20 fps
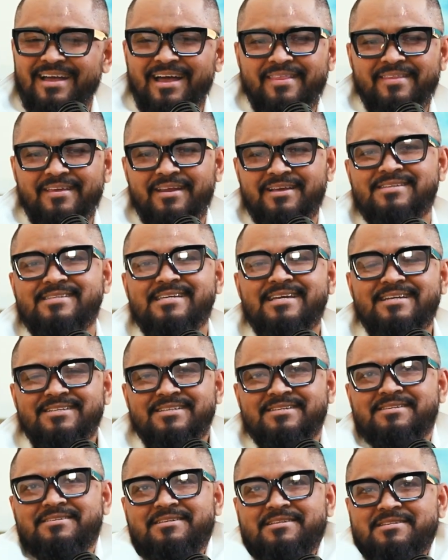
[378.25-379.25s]
And then I see
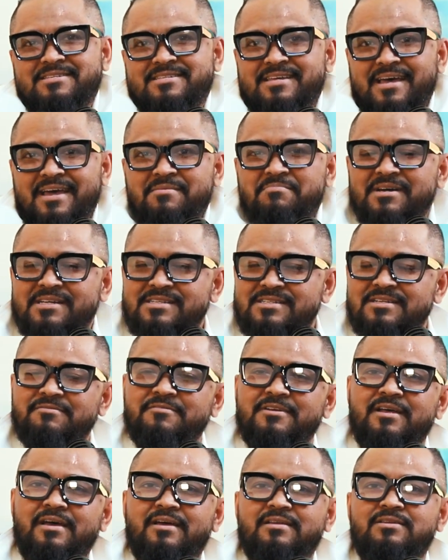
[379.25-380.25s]
inside myself,
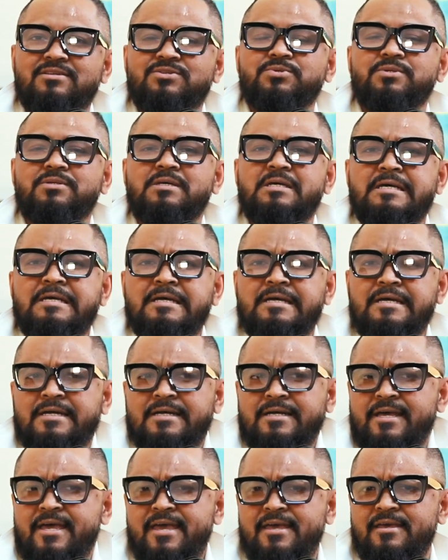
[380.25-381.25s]
and I understood,
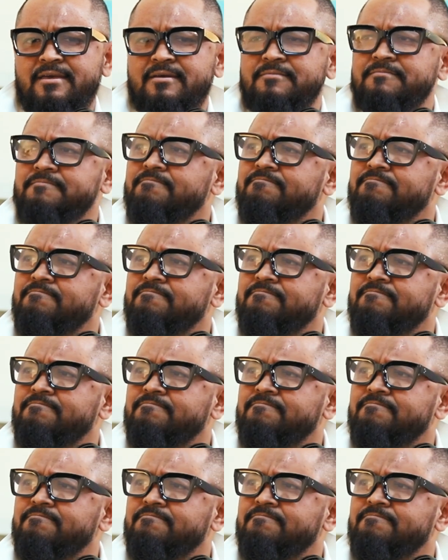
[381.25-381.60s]
hey,